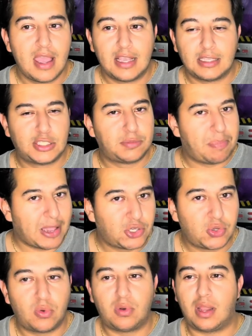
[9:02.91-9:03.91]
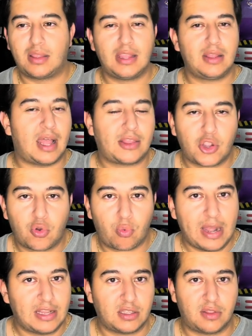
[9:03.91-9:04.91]
special, not the
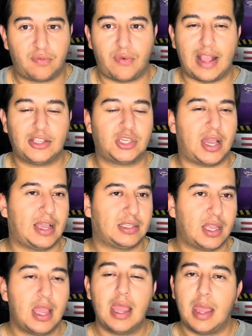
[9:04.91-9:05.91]
greatest of the franchise,